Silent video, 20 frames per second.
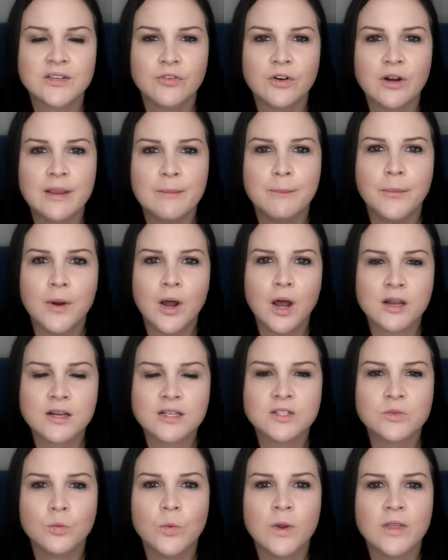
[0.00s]
for a
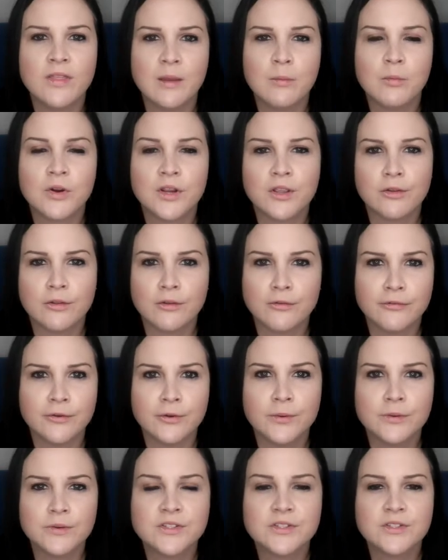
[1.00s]
box when they bring you the
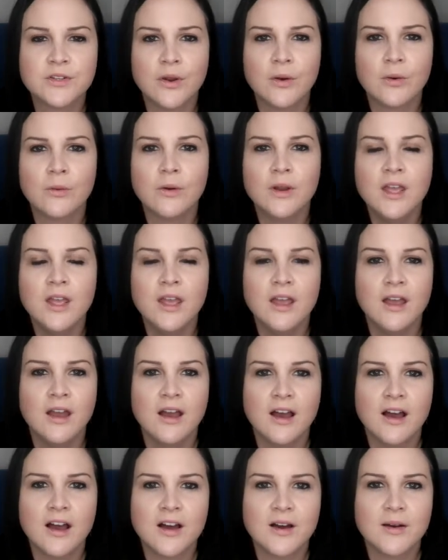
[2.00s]
food. So
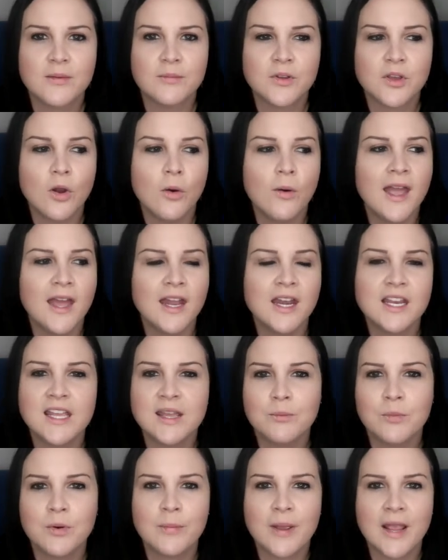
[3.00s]
go ahead and
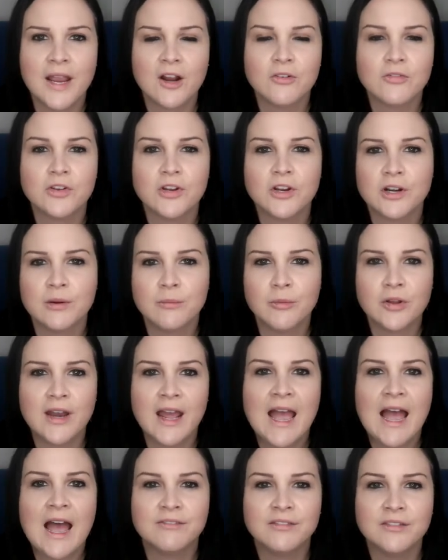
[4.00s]
get prepared that you're gonna put
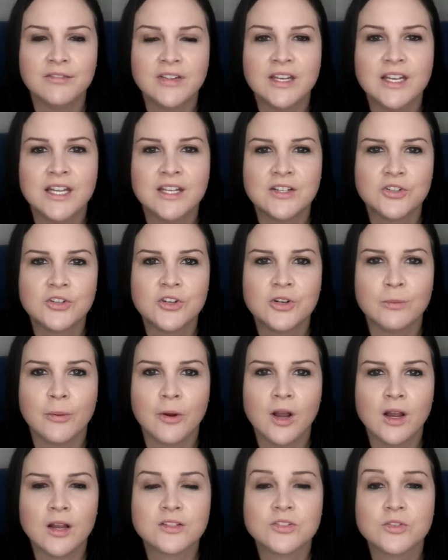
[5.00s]
half of it into your
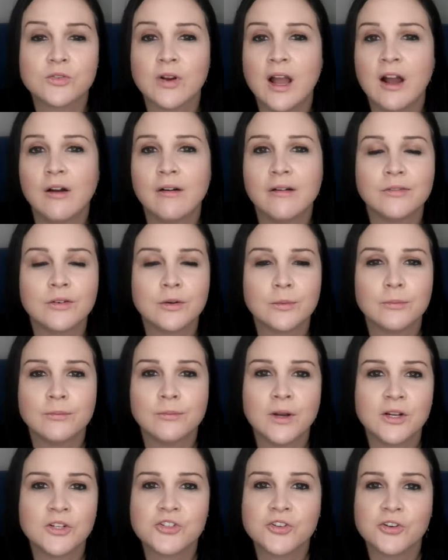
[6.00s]
box or however
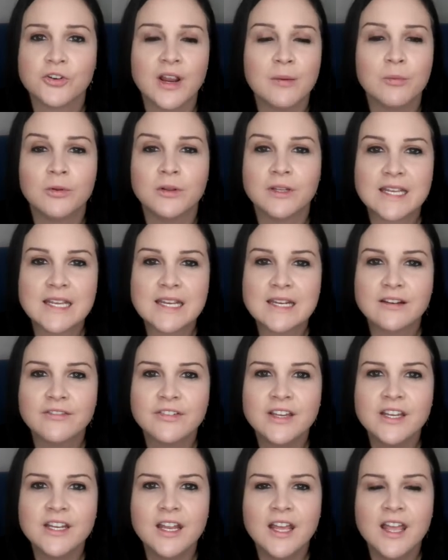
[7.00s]
much you're able to eat of
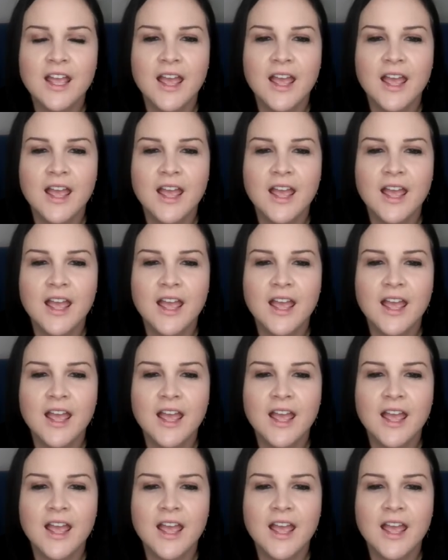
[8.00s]
it.